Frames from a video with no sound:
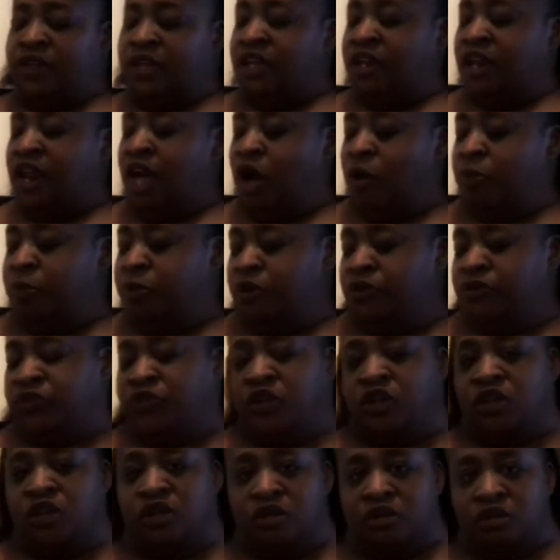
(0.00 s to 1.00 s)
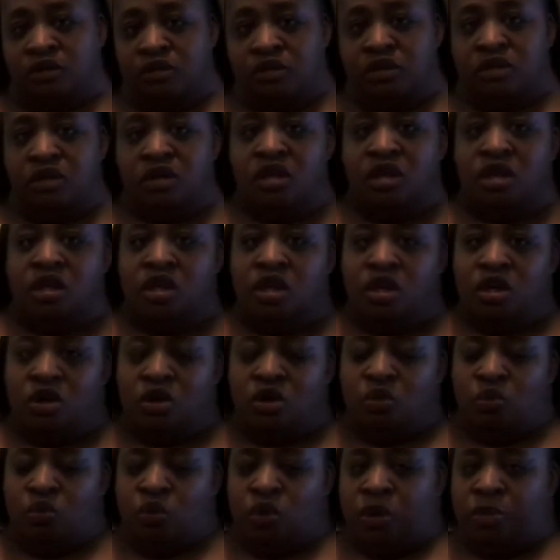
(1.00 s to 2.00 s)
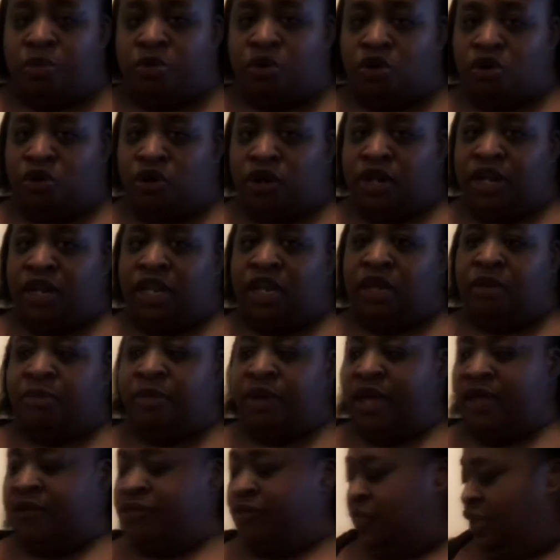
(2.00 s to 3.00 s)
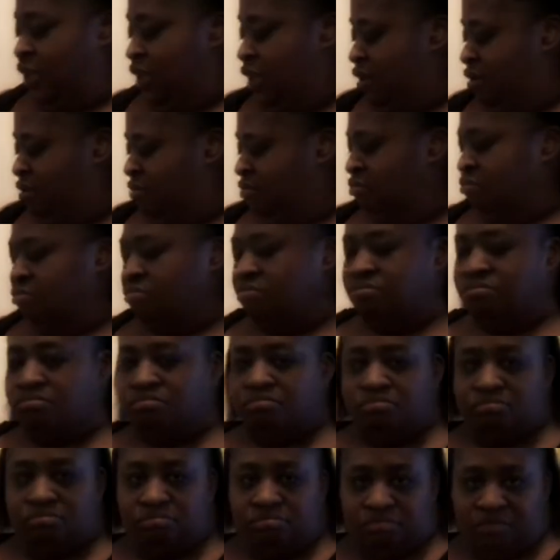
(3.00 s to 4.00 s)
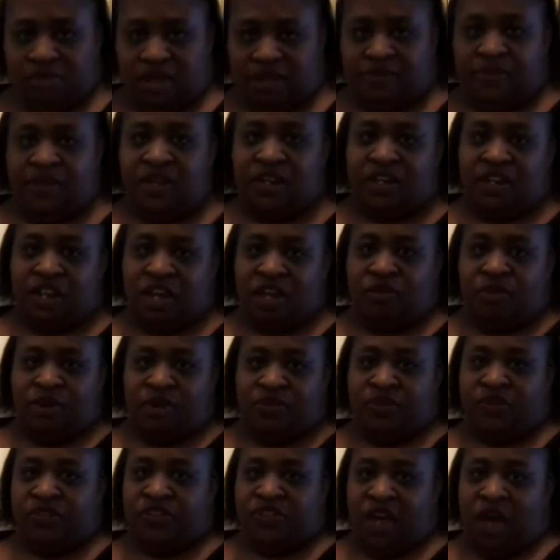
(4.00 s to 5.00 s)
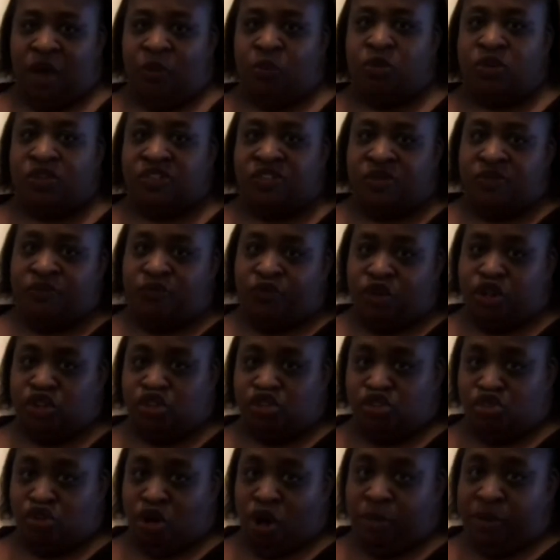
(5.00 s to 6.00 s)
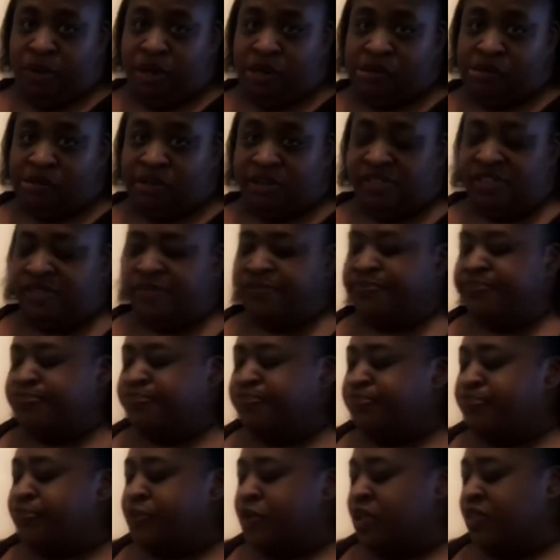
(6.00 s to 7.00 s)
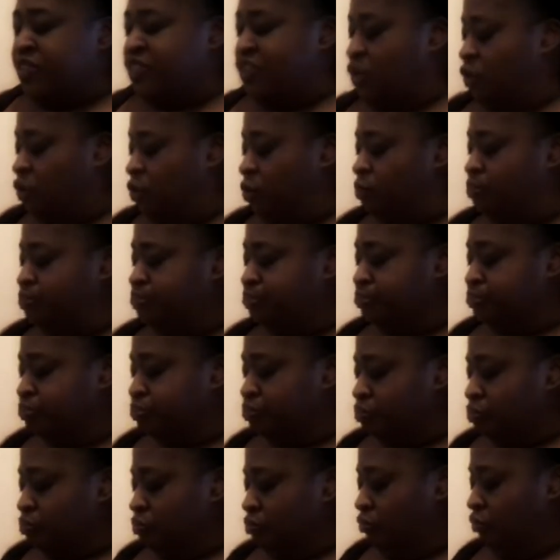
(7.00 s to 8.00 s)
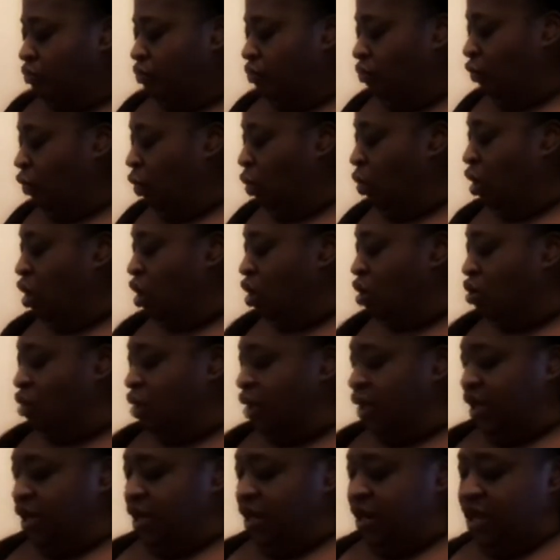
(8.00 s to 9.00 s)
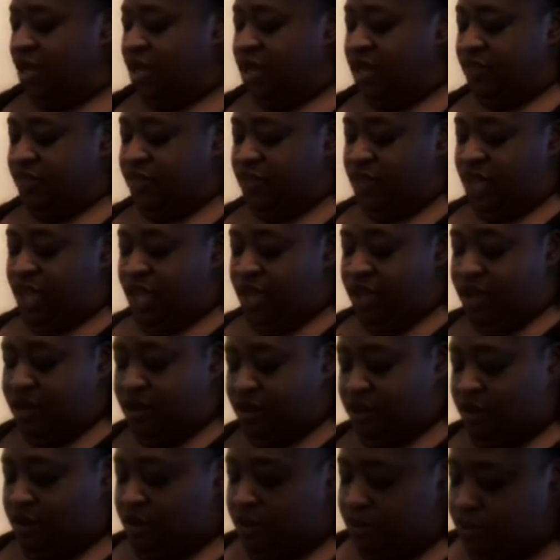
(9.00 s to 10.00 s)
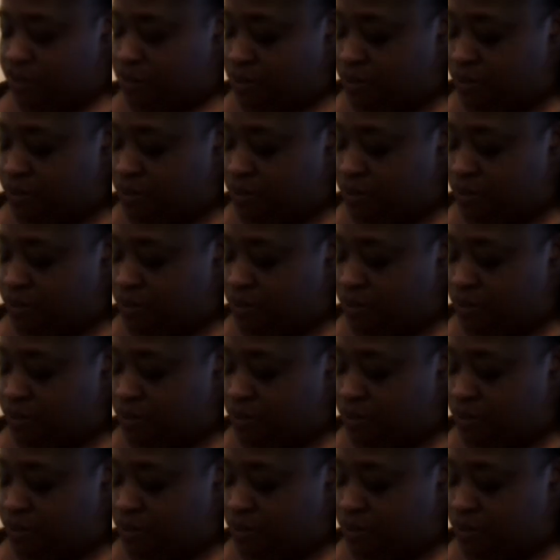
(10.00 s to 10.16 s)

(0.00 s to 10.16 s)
then I'll put the whipped cream and then, and then decorate the top with some fresh strawberries. So we're going to go ahead and cut the cake up.